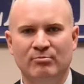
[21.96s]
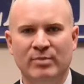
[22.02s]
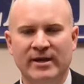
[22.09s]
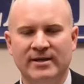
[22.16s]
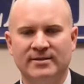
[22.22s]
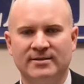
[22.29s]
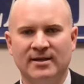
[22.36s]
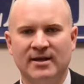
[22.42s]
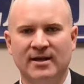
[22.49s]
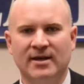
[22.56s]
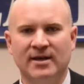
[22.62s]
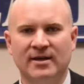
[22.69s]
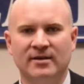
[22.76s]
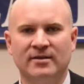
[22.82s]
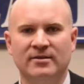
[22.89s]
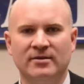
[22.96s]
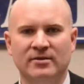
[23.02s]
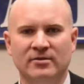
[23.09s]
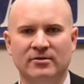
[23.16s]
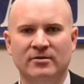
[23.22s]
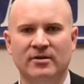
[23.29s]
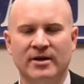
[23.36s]
based
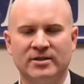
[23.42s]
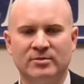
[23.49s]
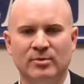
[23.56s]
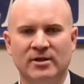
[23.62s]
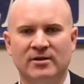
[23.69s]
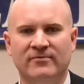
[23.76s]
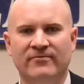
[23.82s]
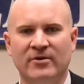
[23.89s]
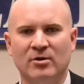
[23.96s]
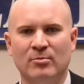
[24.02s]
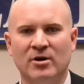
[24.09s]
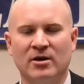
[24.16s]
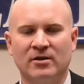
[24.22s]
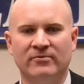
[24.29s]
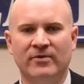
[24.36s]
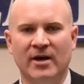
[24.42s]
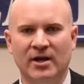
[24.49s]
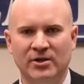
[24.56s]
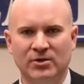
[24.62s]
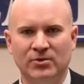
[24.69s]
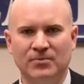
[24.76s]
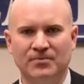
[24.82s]
on your estimated fair market
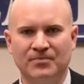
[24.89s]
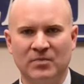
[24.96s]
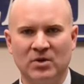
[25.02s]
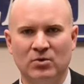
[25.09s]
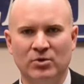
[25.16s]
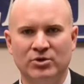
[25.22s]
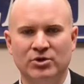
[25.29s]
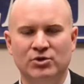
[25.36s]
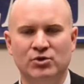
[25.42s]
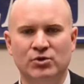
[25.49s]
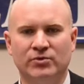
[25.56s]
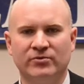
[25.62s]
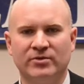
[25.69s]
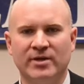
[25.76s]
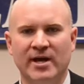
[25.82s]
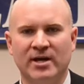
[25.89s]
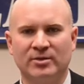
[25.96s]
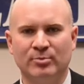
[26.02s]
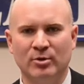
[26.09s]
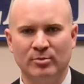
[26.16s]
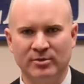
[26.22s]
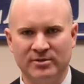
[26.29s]
value, which is used for tax
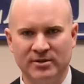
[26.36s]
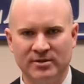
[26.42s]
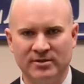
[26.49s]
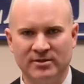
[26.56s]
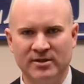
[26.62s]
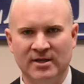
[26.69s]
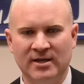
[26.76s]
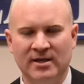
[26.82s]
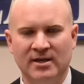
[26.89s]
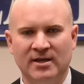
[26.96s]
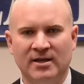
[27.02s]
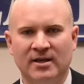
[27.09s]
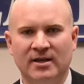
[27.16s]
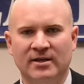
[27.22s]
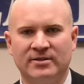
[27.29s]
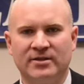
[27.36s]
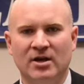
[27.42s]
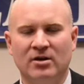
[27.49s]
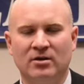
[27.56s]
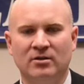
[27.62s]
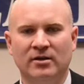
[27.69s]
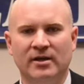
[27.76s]
purposes, and it's
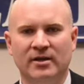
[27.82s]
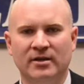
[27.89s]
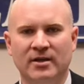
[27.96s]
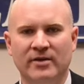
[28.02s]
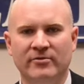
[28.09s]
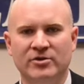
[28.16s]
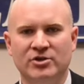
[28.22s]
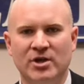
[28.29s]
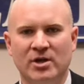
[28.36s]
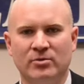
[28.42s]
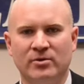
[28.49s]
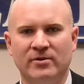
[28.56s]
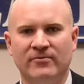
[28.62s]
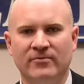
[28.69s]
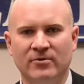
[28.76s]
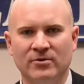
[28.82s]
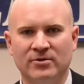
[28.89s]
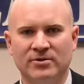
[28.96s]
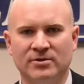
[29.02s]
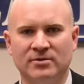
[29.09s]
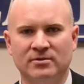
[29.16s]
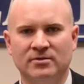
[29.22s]
calculated every January
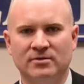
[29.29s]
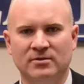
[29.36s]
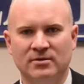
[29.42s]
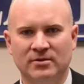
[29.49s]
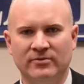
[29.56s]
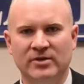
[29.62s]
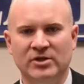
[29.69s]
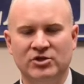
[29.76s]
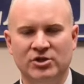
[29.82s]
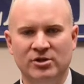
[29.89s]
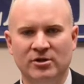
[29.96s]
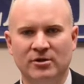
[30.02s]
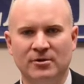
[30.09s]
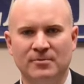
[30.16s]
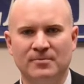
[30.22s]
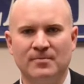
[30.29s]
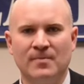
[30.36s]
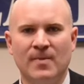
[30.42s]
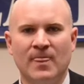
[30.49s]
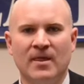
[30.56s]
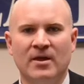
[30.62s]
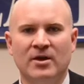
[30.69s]
1st of each year.
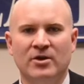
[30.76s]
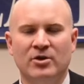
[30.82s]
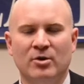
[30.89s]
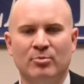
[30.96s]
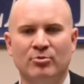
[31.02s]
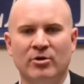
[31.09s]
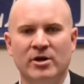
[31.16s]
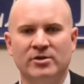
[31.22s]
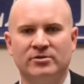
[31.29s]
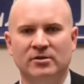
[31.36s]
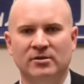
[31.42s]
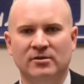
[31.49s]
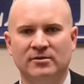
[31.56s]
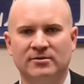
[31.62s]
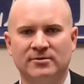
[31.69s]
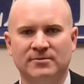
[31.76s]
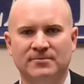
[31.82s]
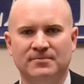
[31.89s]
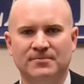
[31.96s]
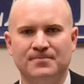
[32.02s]
Your appraisals